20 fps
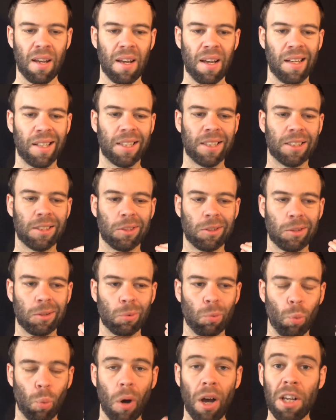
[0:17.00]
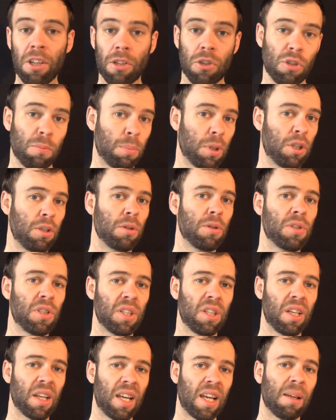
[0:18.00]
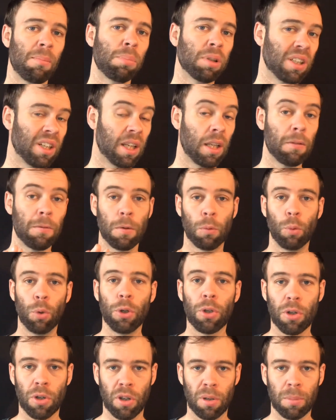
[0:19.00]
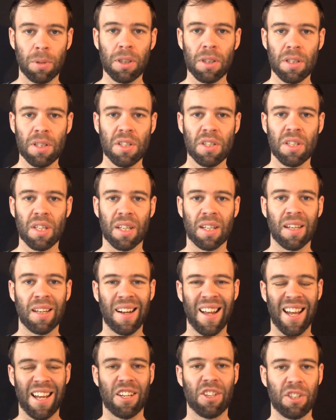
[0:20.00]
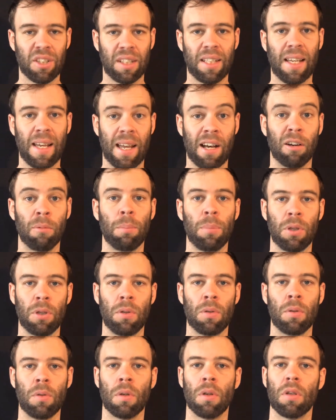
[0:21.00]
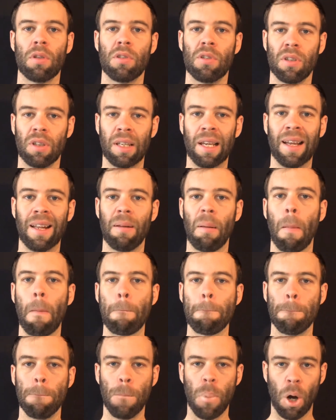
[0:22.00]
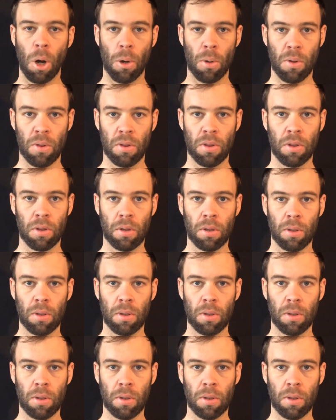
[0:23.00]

and why you should be using a plugin for WooCommerce that can actually help you to get both.